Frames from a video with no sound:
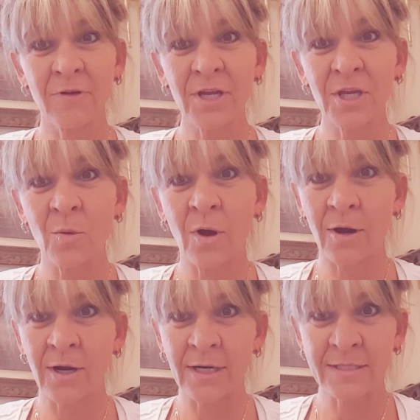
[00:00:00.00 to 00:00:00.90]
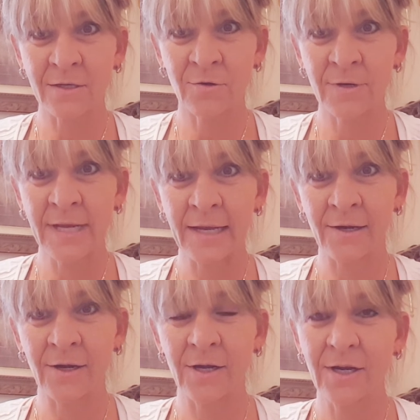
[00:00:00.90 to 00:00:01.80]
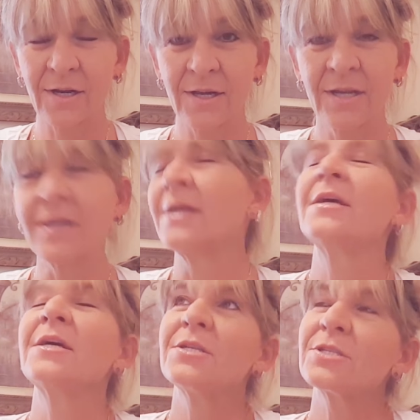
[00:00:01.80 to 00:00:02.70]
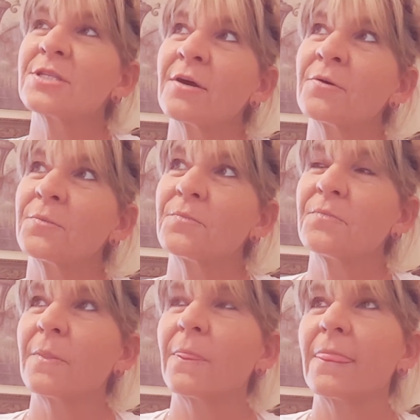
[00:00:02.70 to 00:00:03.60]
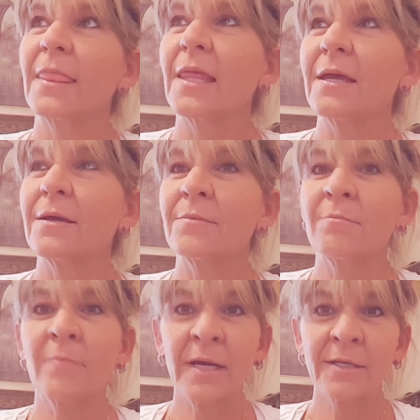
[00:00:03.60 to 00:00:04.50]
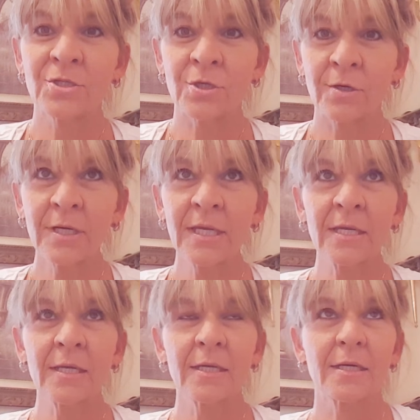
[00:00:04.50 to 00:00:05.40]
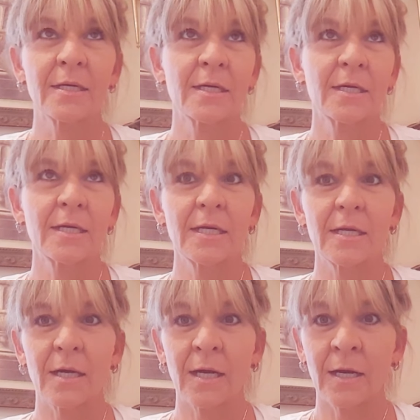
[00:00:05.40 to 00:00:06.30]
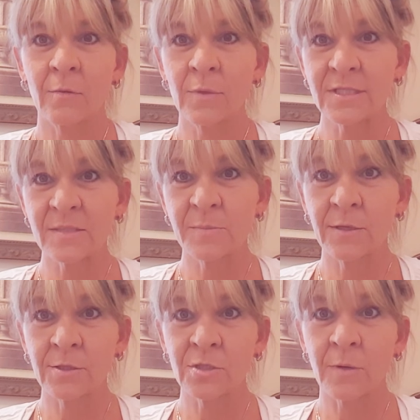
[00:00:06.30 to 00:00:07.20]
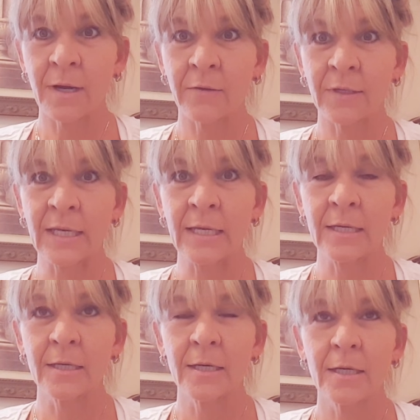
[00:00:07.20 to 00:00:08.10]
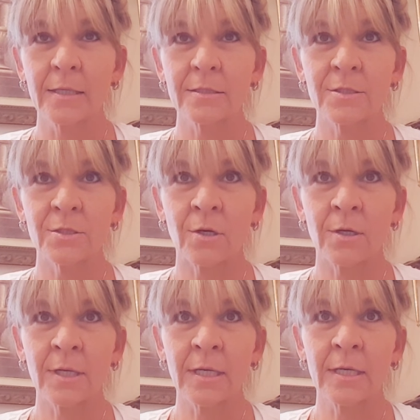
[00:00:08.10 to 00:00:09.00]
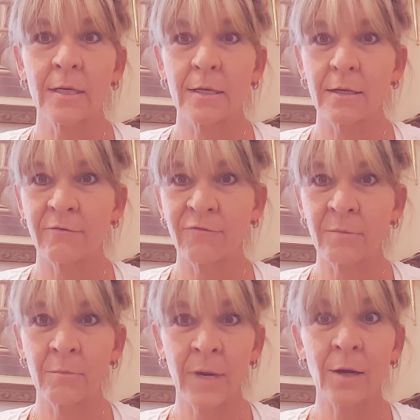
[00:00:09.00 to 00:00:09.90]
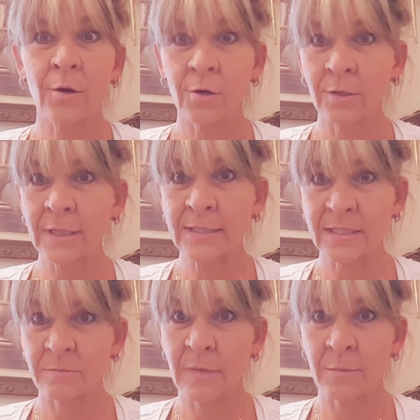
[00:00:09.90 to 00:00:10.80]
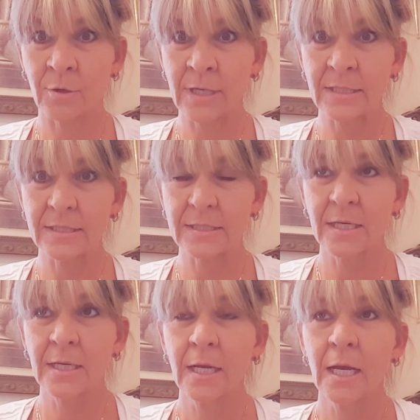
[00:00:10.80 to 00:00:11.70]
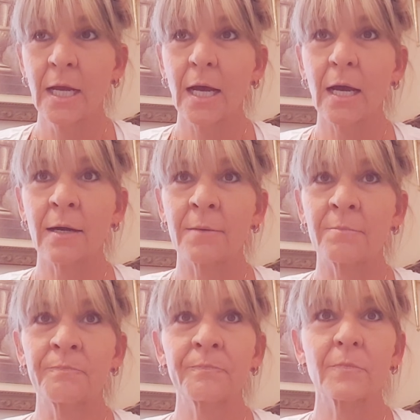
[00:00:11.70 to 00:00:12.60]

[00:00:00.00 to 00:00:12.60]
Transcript: what you are as a creator. So, my journey uh, with spirituality started from my earliest memories. Um,